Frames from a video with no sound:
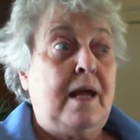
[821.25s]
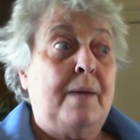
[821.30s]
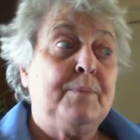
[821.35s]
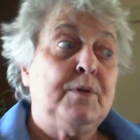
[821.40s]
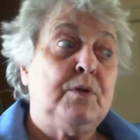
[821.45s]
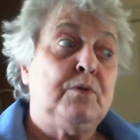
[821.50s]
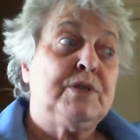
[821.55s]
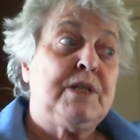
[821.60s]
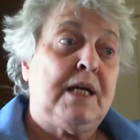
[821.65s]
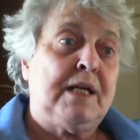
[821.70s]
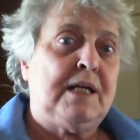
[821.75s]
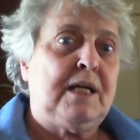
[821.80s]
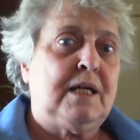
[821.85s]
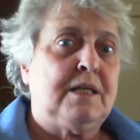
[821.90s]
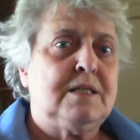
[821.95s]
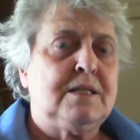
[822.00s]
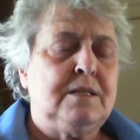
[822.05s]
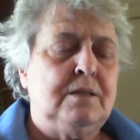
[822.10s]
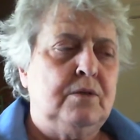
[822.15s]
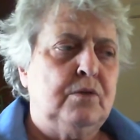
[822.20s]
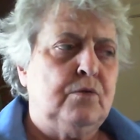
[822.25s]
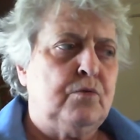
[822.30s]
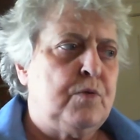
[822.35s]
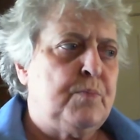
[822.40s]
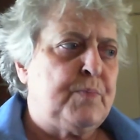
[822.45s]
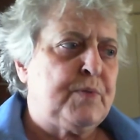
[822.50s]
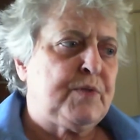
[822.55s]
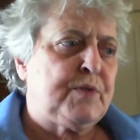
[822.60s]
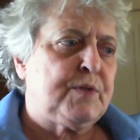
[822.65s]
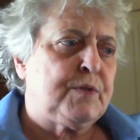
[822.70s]
I'm going to take out this little
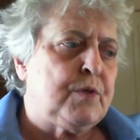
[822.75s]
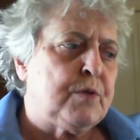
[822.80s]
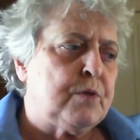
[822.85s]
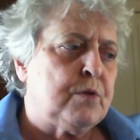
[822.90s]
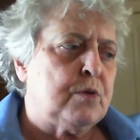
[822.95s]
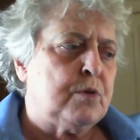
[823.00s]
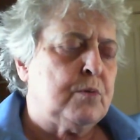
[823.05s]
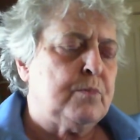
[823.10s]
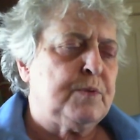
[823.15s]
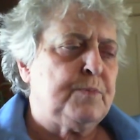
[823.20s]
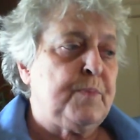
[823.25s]
group of Serbs,